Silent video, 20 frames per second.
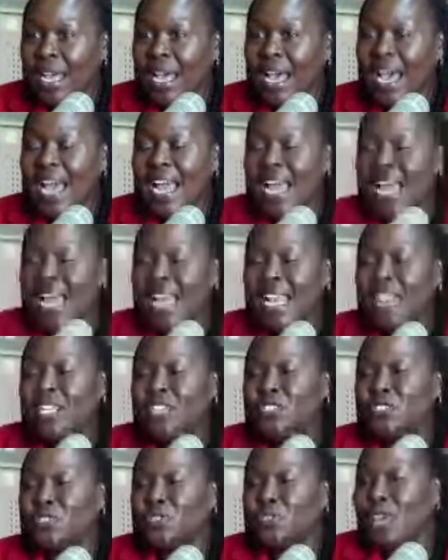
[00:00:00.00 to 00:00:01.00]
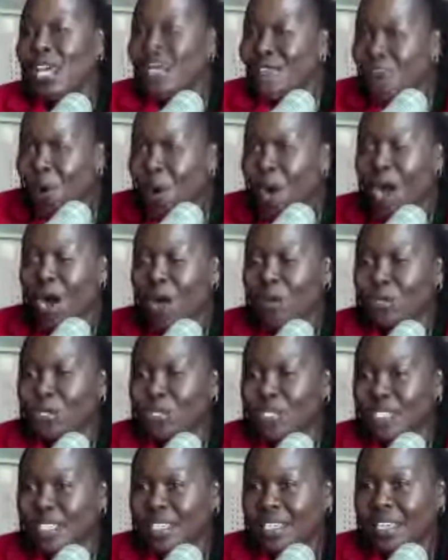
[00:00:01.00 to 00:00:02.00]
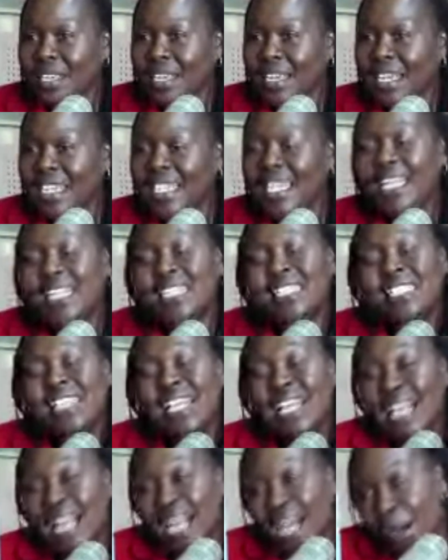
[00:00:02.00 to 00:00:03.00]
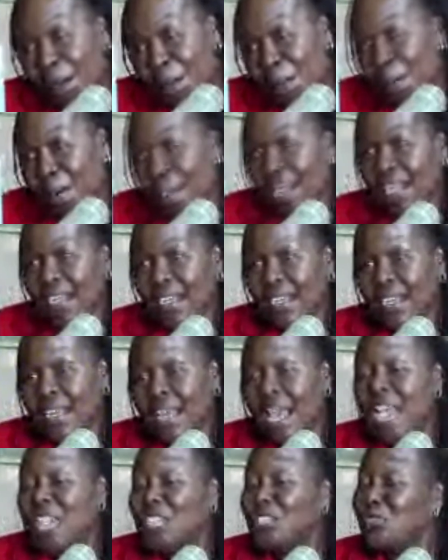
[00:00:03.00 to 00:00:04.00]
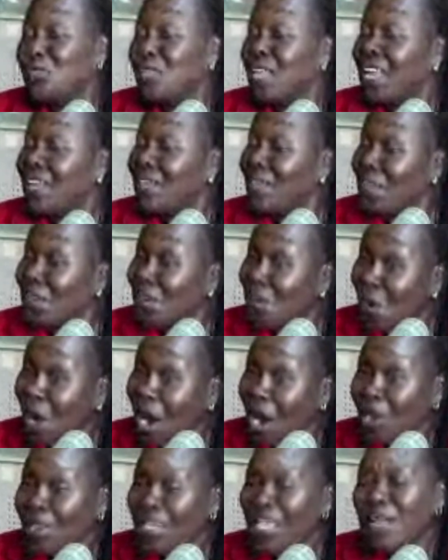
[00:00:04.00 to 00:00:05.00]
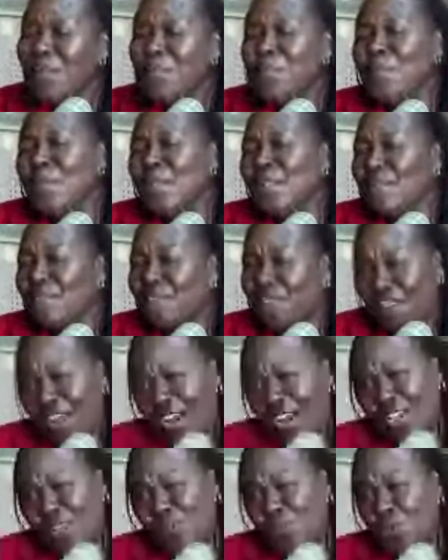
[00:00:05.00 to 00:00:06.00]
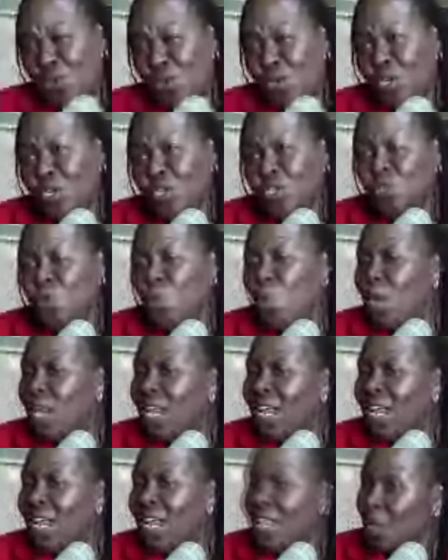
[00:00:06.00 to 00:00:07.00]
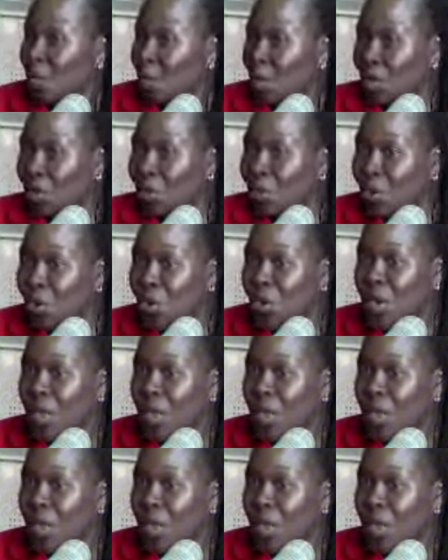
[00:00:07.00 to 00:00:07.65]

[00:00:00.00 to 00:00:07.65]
And should they even go out, they'll still come back. And should they even go out, they'll build value to wherever they will go.